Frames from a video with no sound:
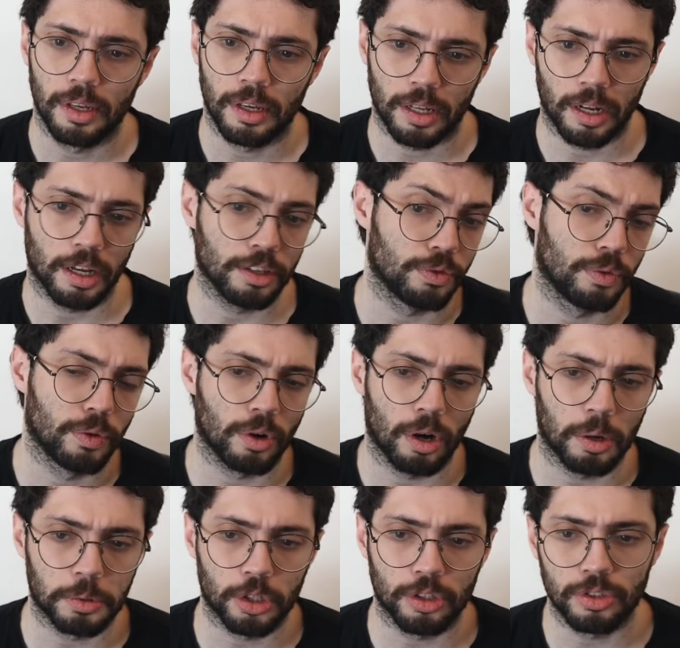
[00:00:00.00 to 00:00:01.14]
It has 4
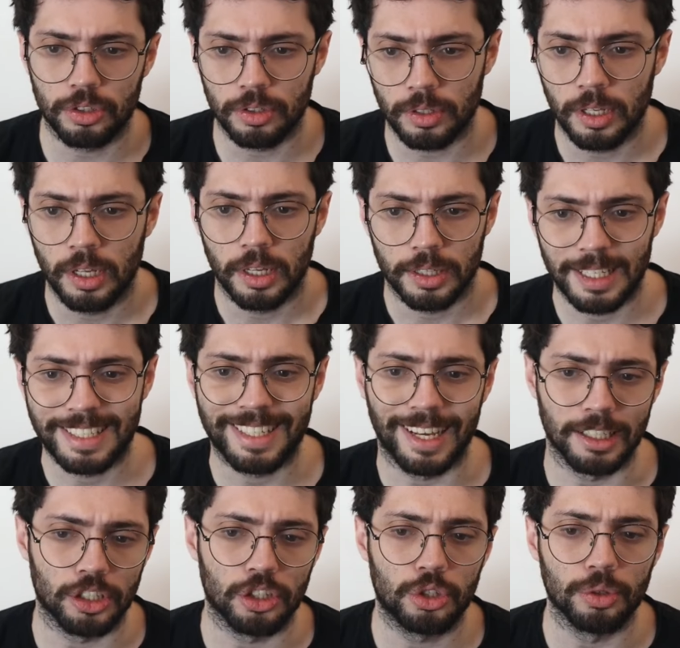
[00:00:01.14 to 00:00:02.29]
options. The
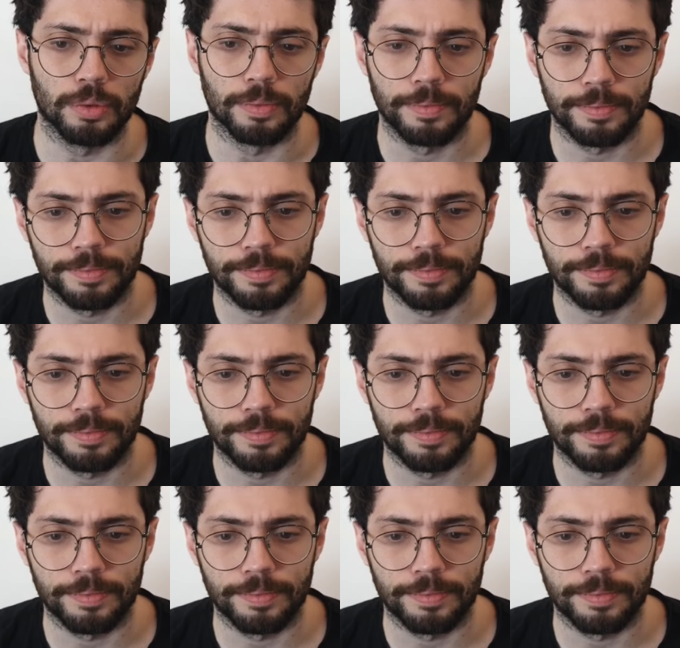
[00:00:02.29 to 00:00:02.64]
size is 2.